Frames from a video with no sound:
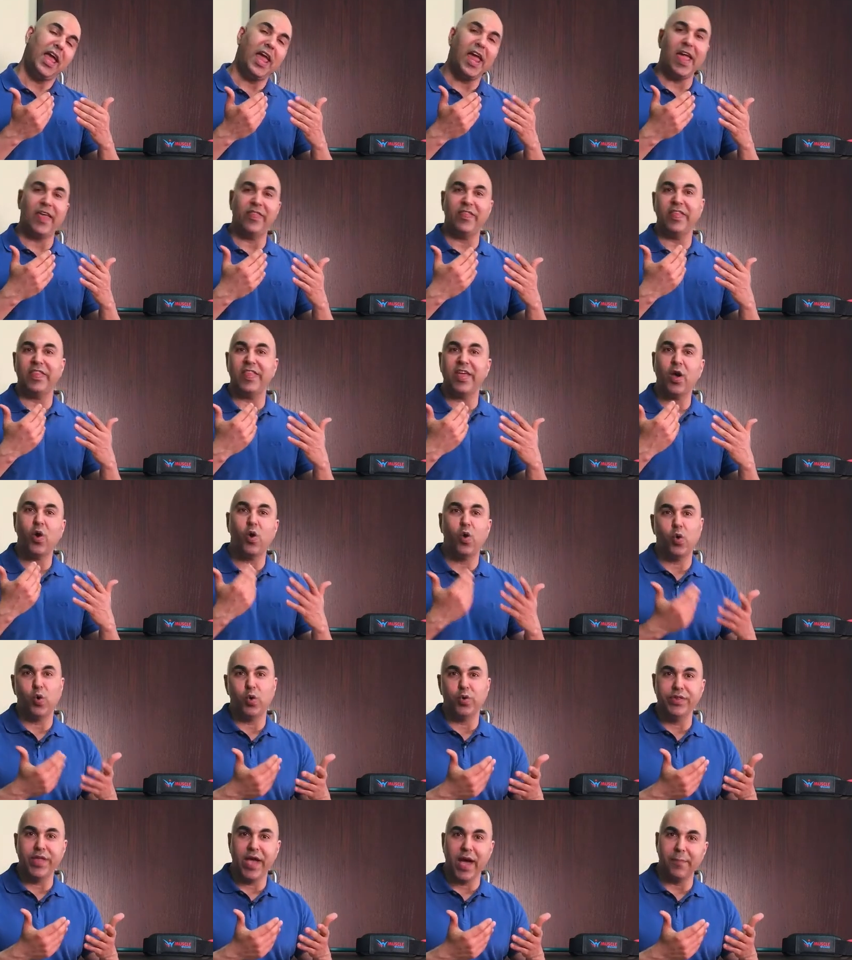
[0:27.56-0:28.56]
and then they
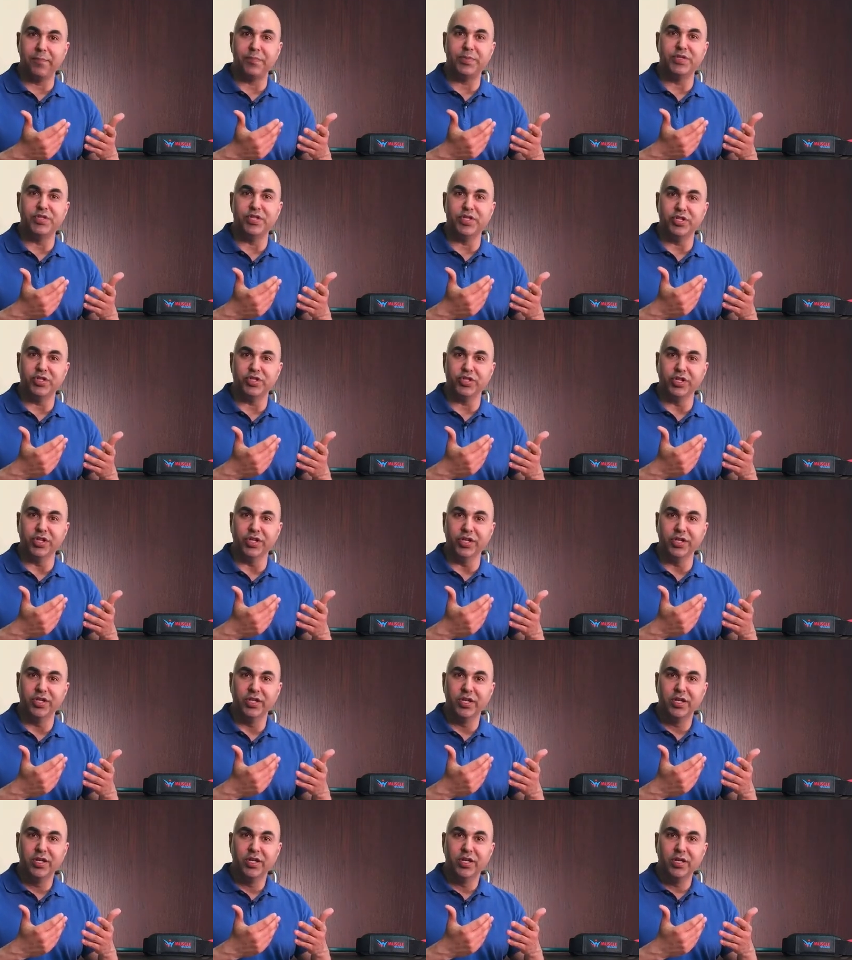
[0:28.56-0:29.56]
hold that
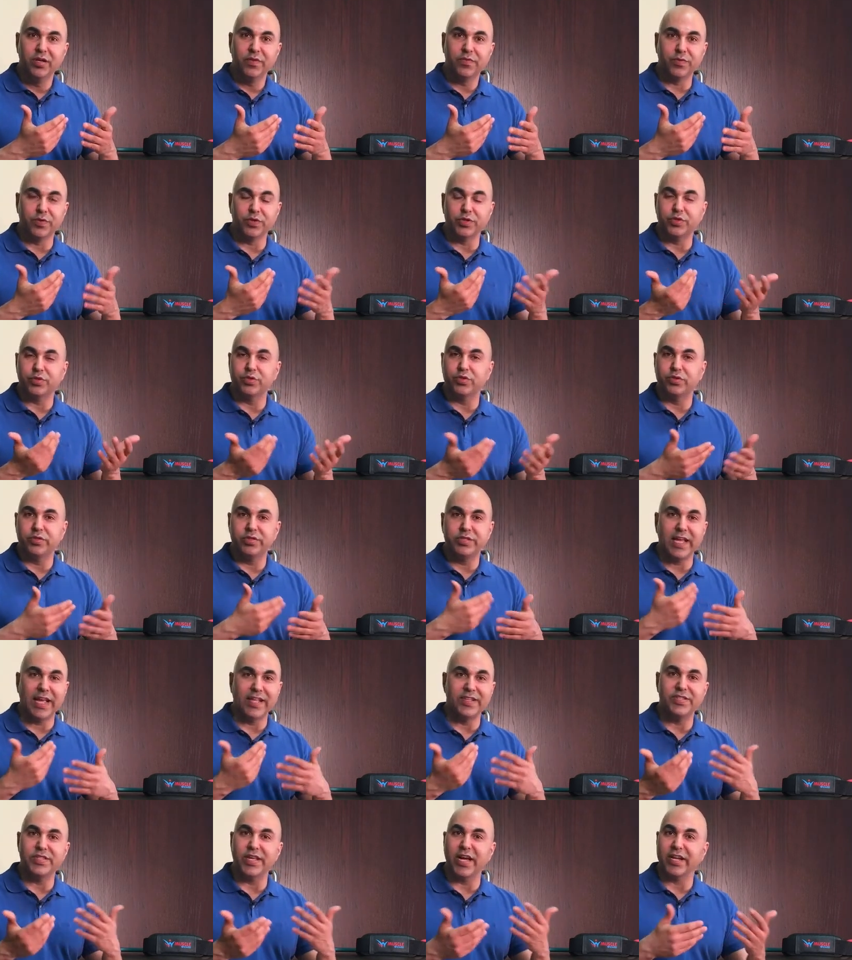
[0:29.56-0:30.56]
position for
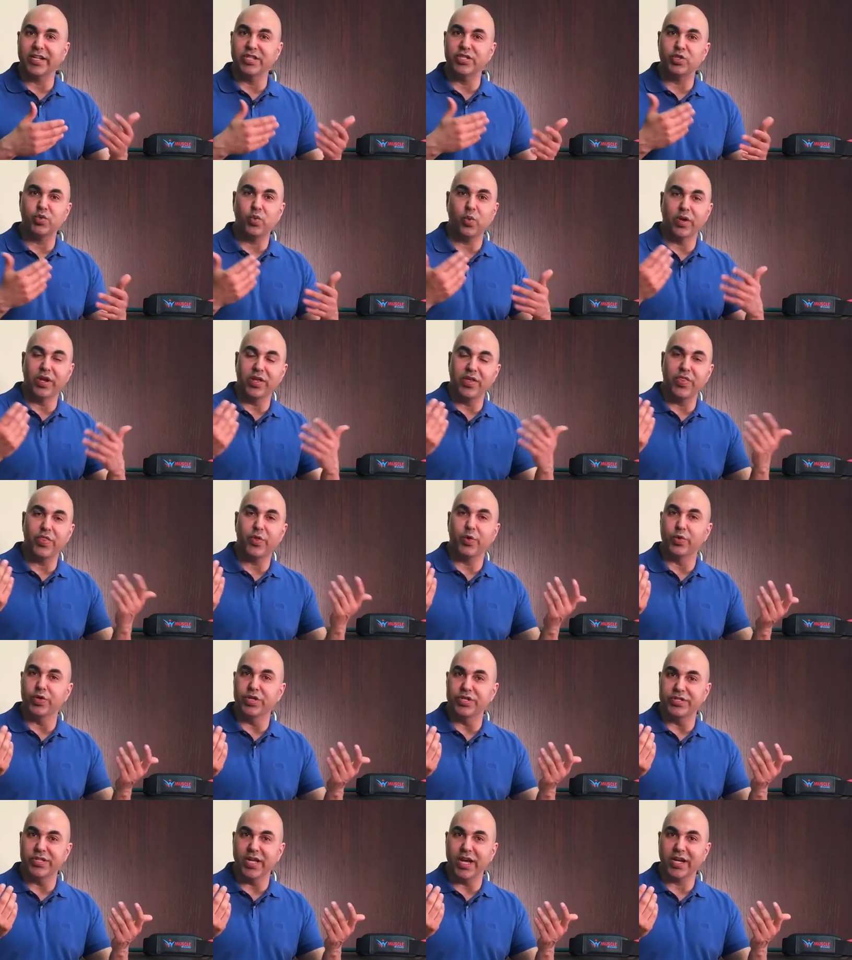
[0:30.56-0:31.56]
10 seconds, 20,
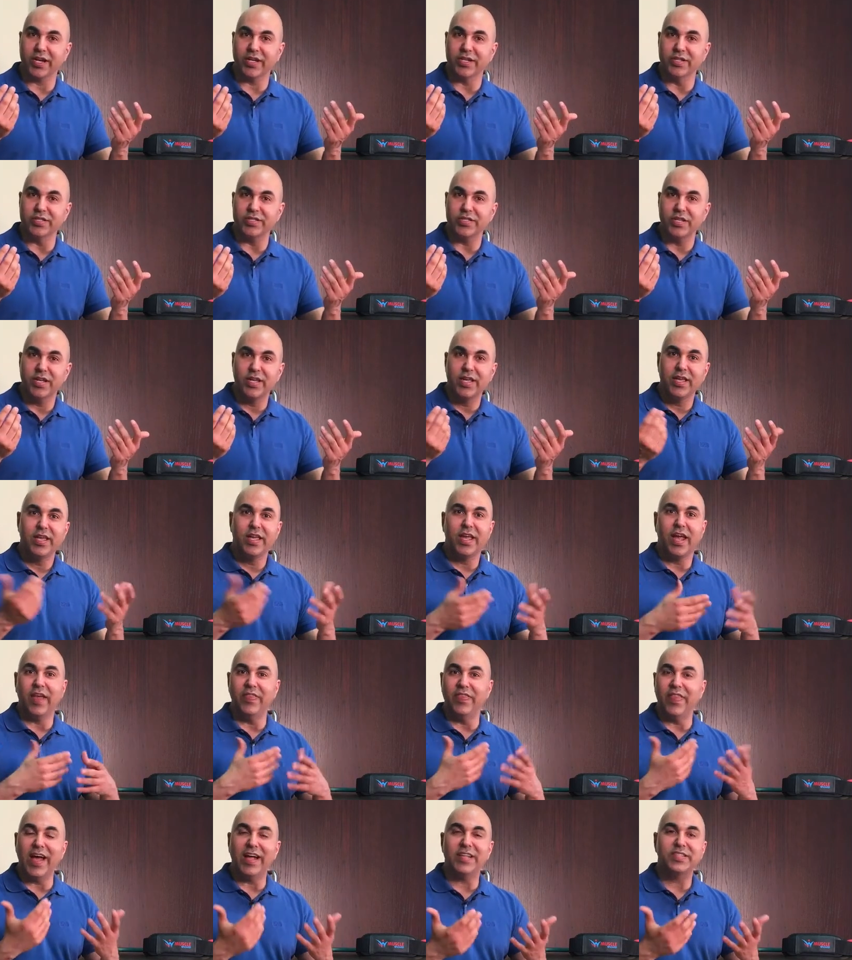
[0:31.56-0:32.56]
30 seconds,
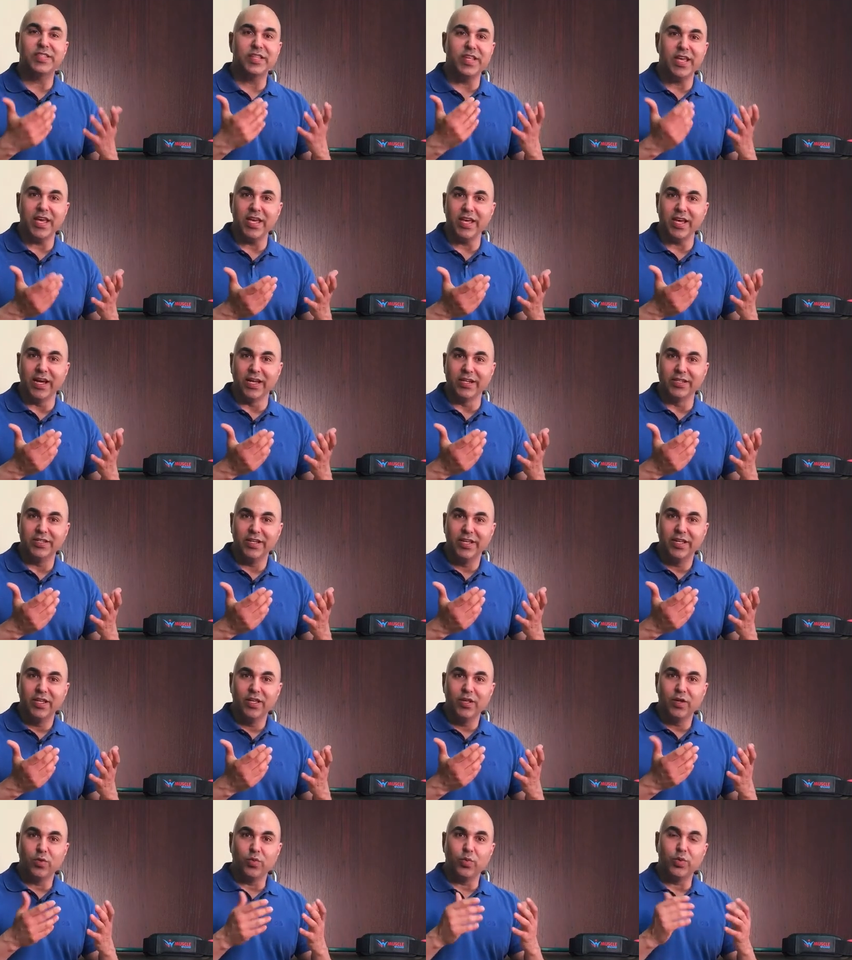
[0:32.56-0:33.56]
and that's it.
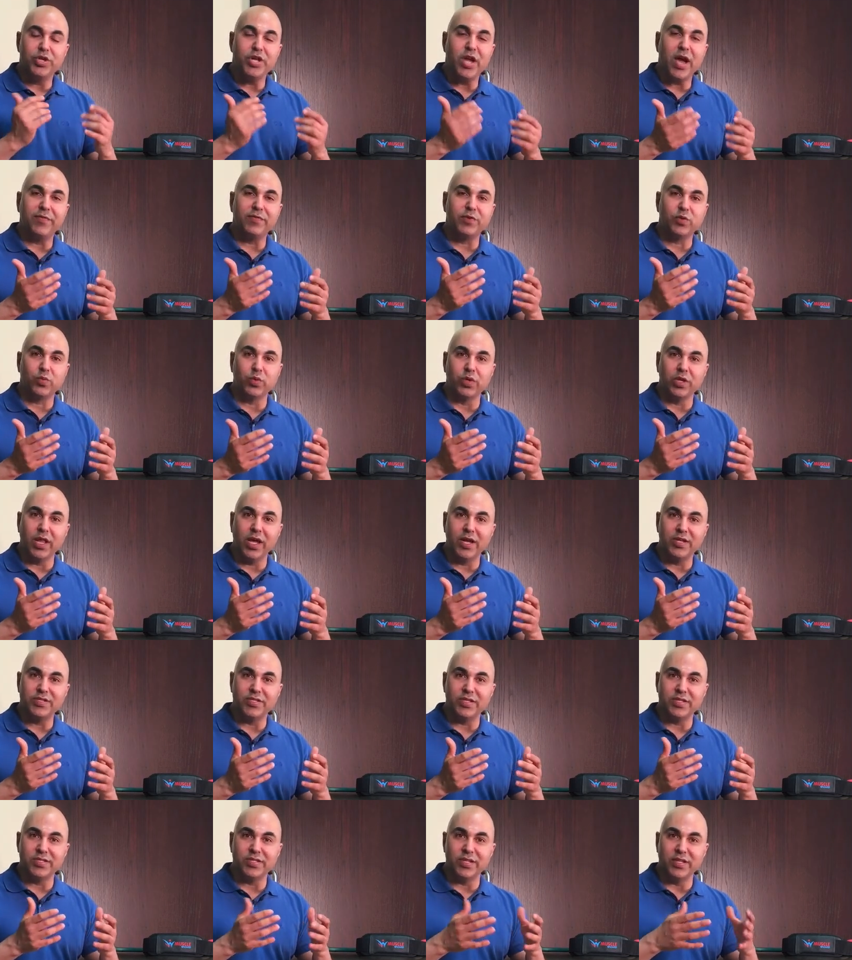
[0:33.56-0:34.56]
What you have to
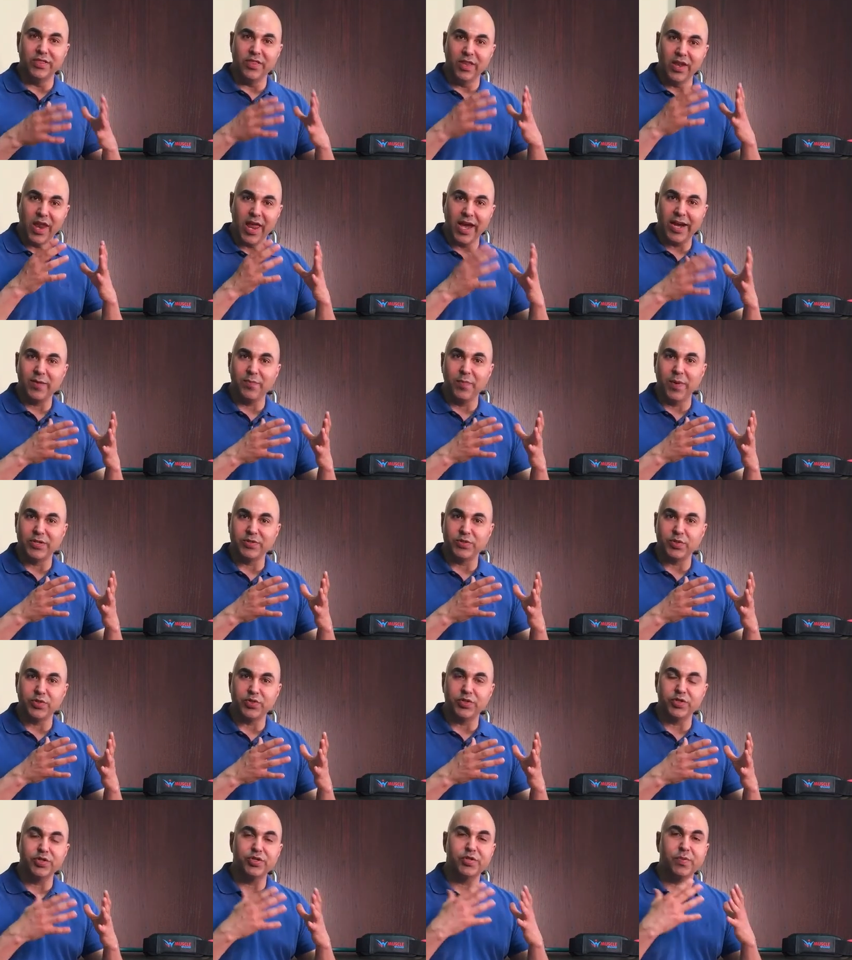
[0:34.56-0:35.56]
realize is in the neck
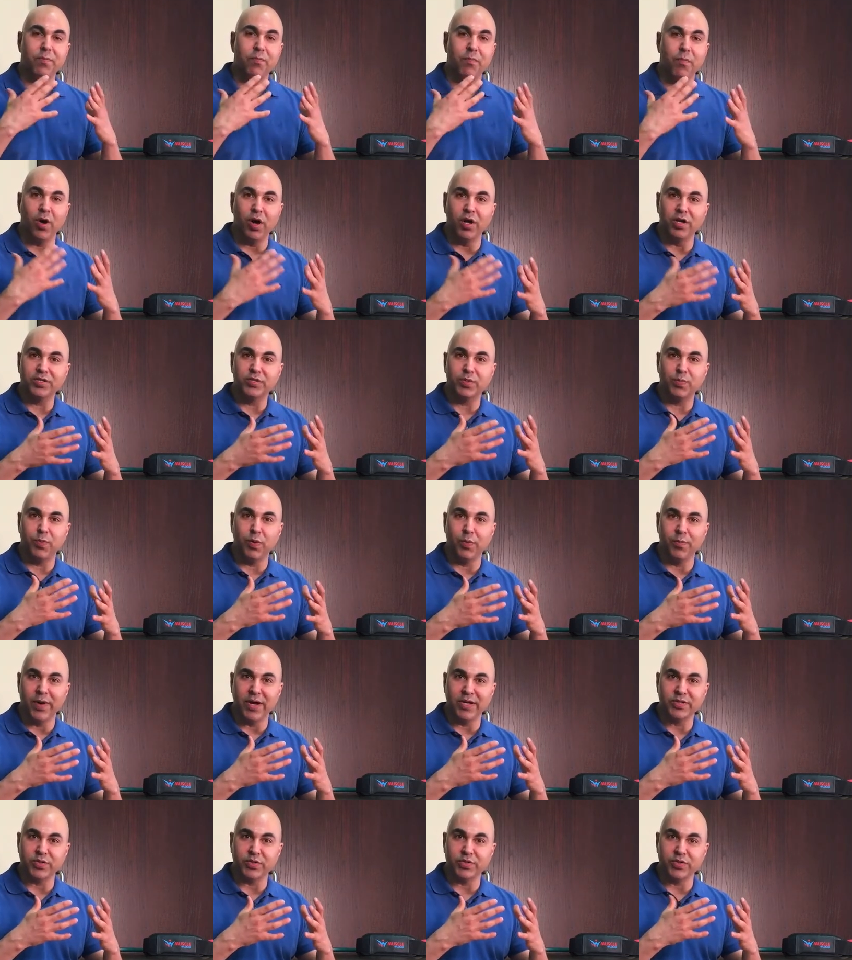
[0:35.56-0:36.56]
muscles, there's multiple
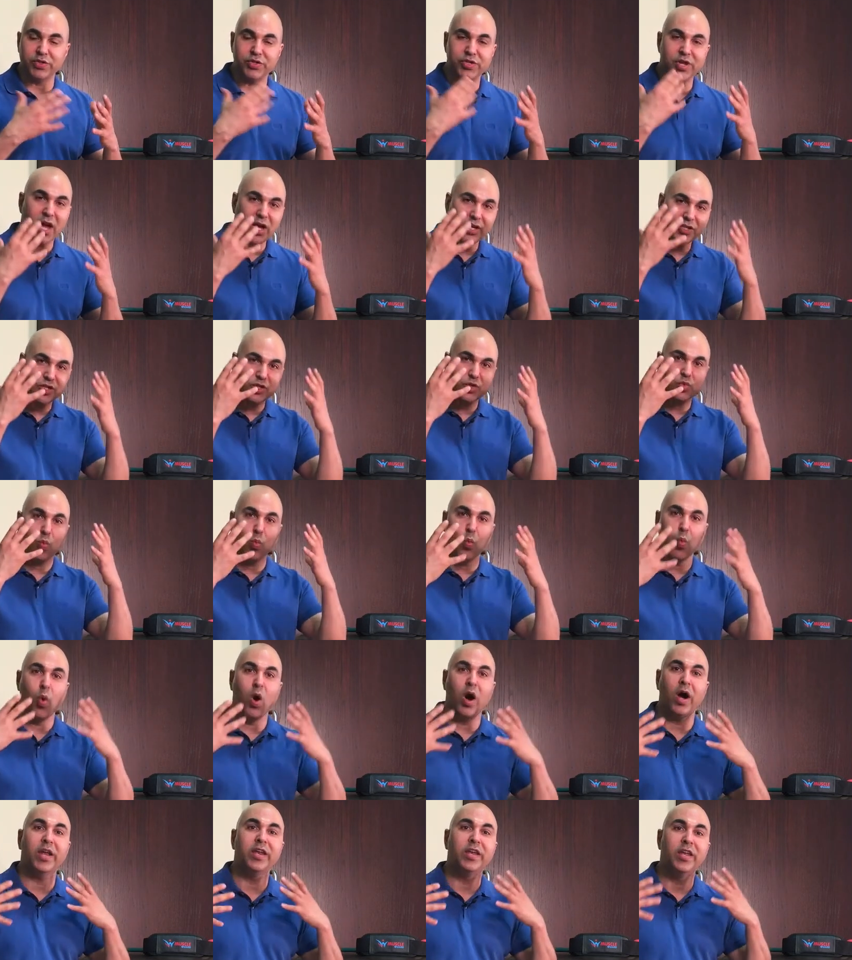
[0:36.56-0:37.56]
muscles. There's not just
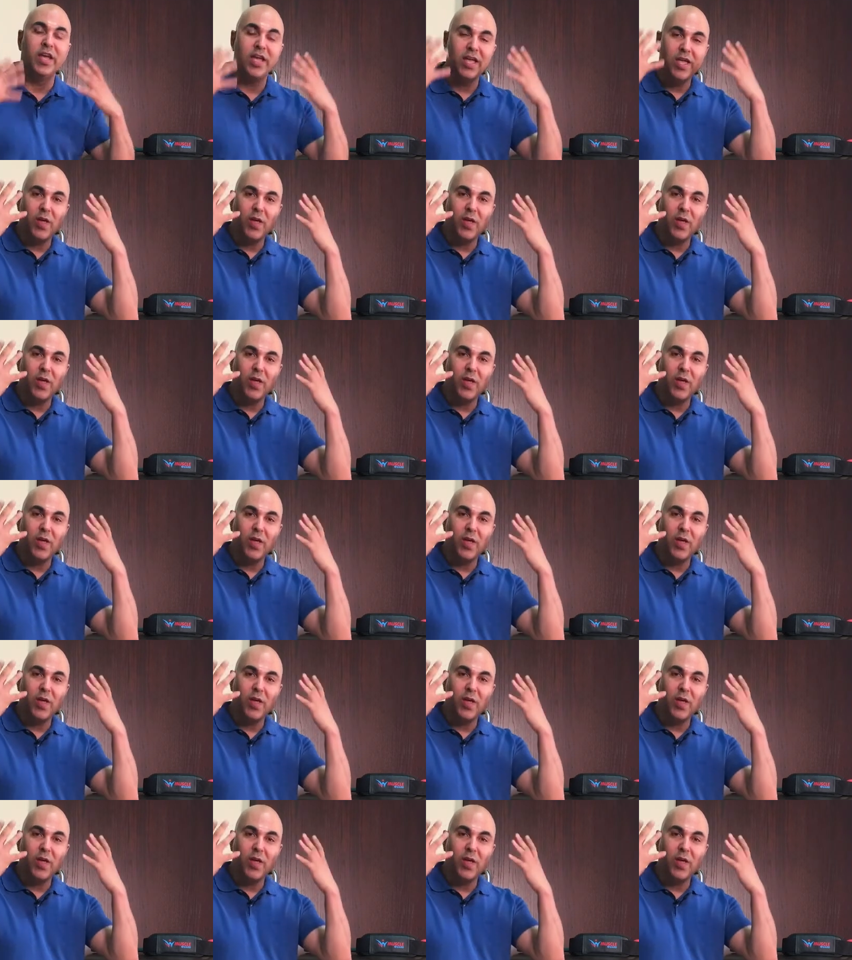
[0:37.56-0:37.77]
one